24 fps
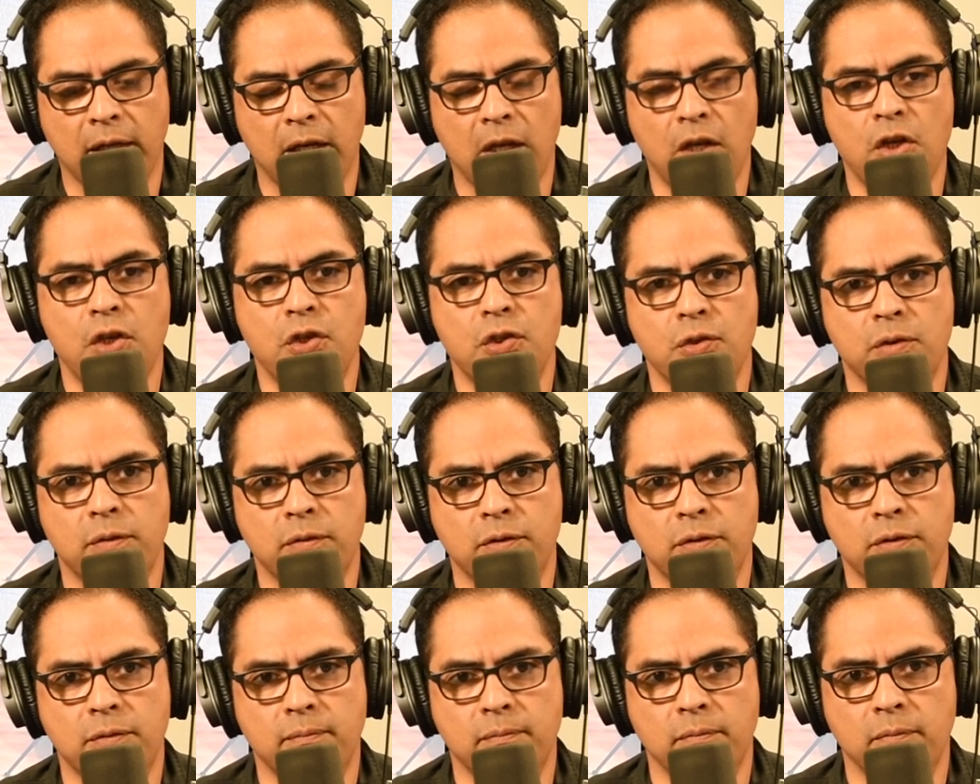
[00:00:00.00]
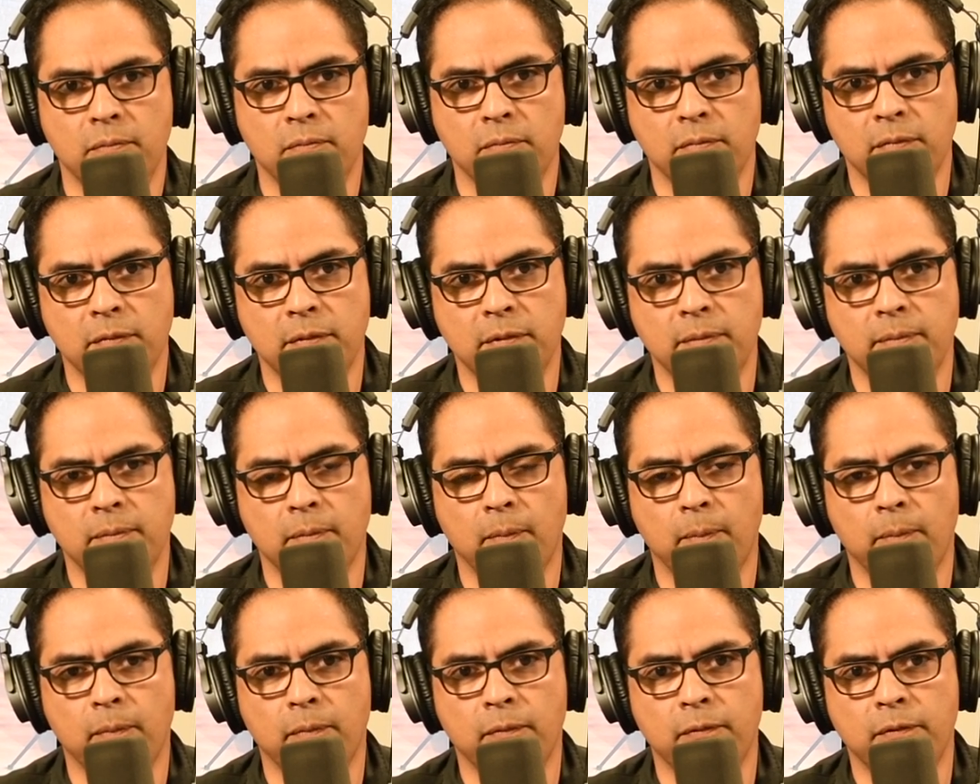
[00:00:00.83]
each
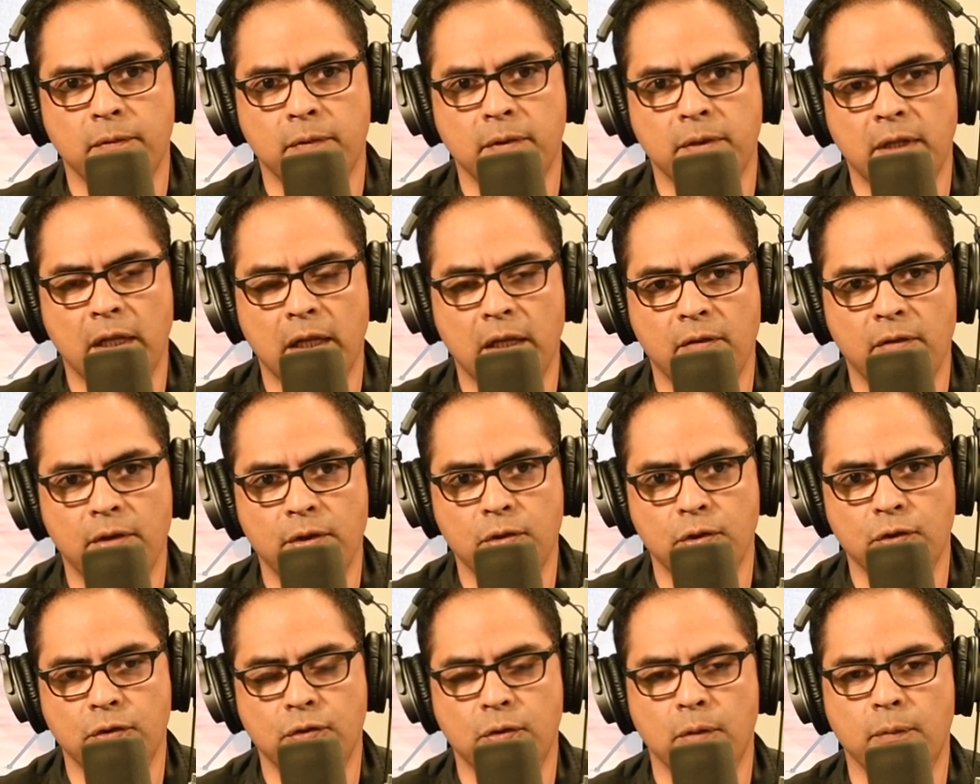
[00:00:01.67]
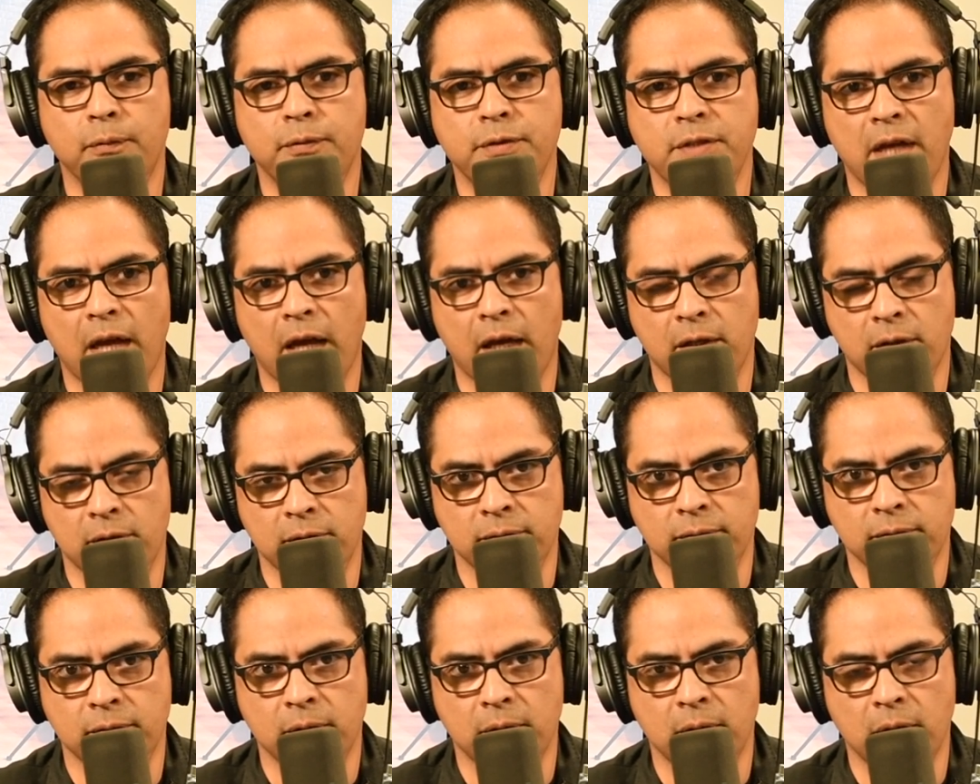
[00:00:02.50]
television sub channel
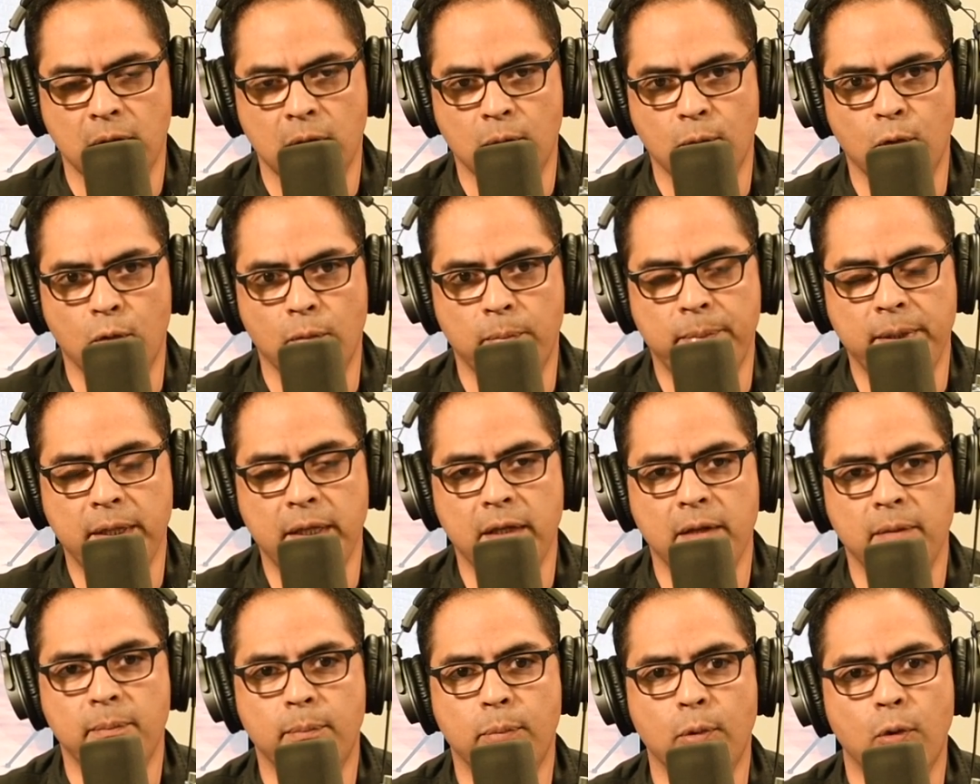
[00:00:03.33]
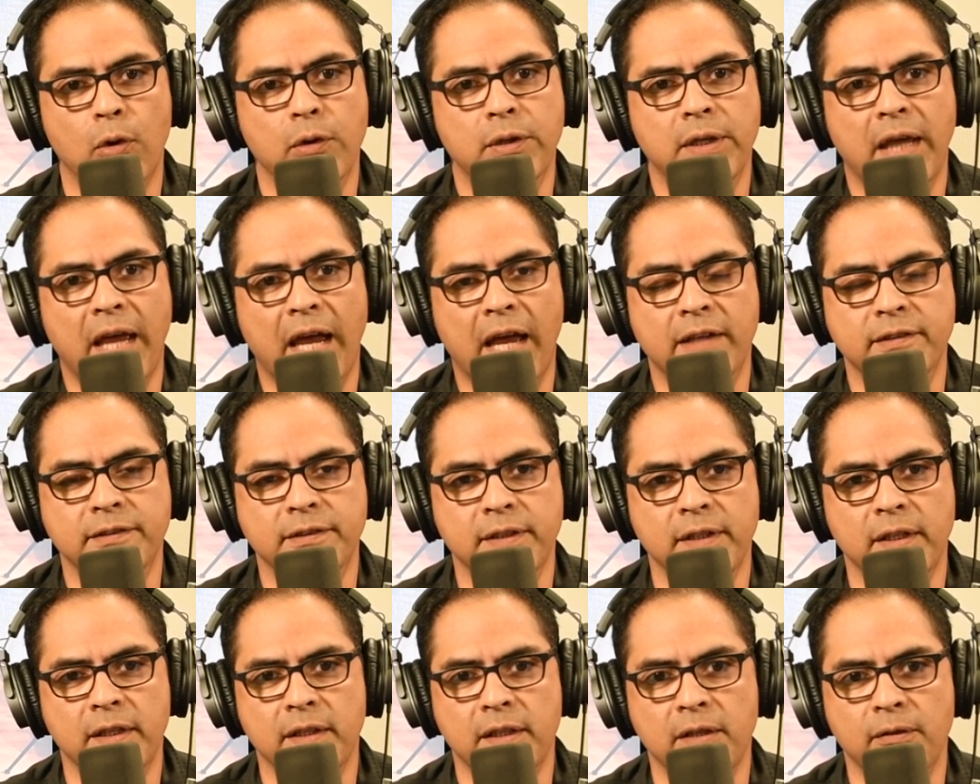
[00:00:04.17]
will be broadcast
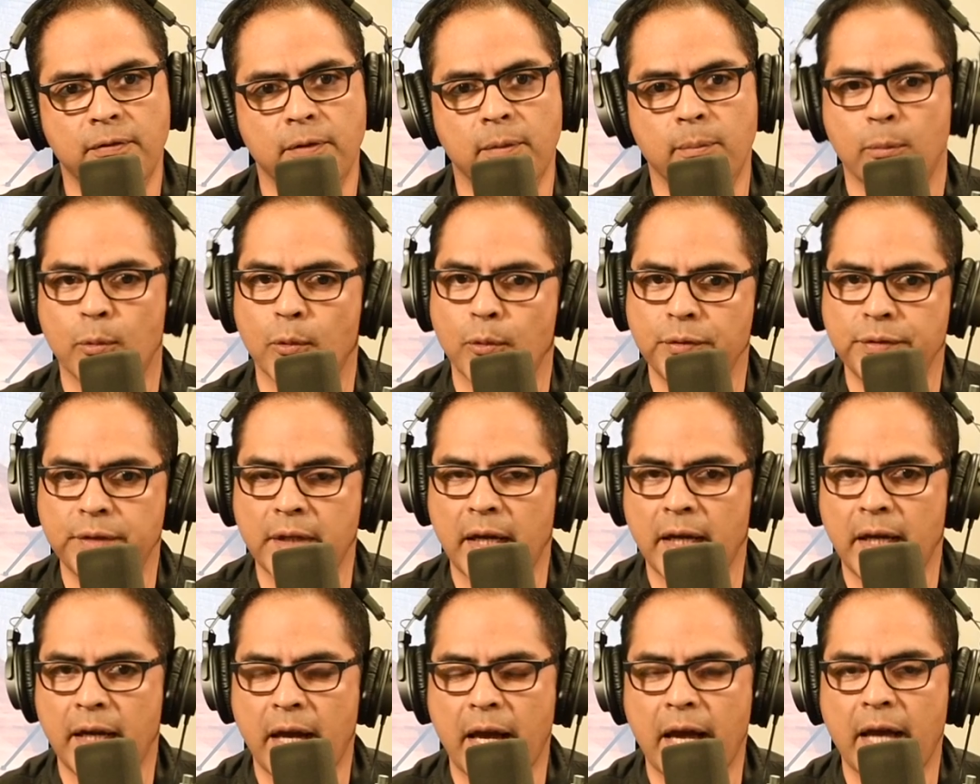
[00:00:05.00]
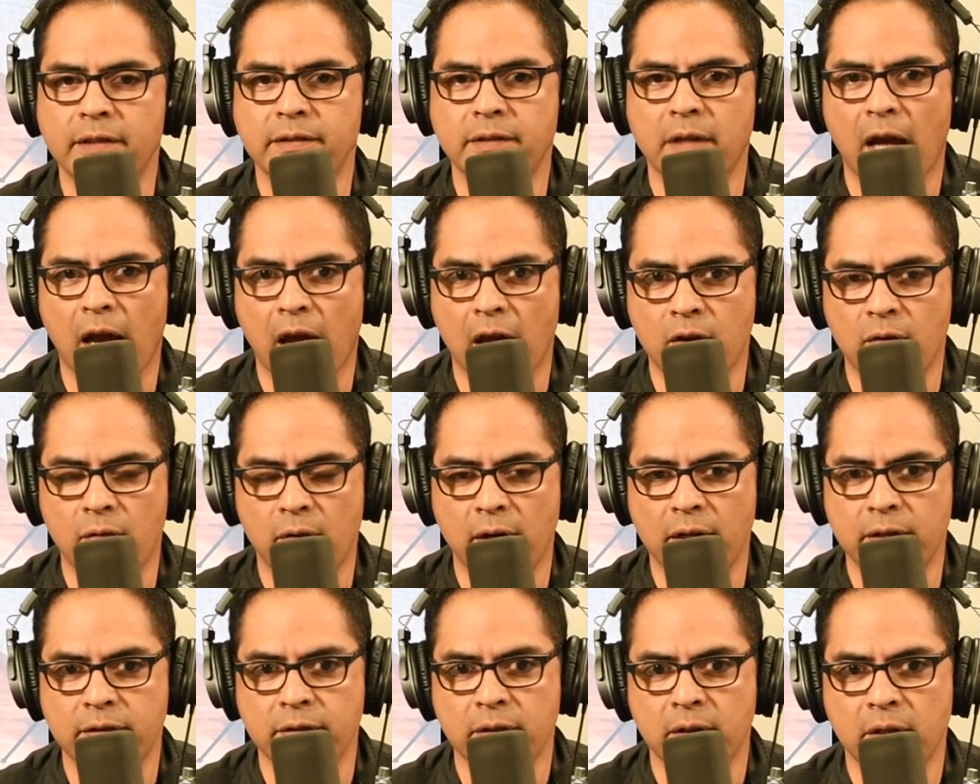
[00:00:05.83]
in a different multicast
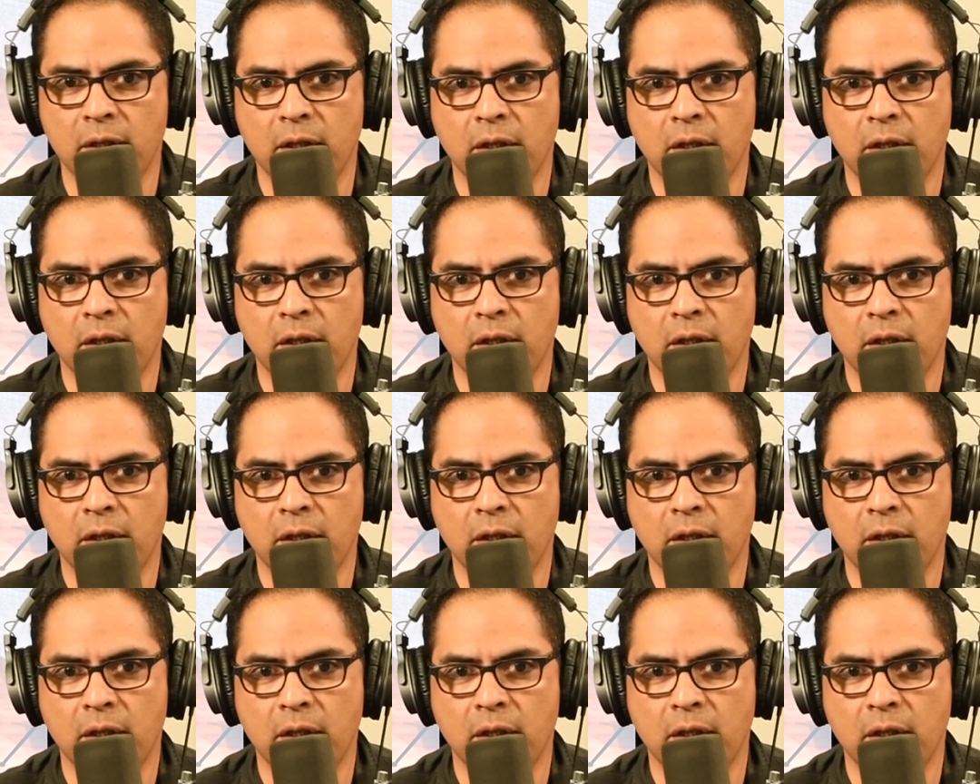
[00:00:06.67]
address.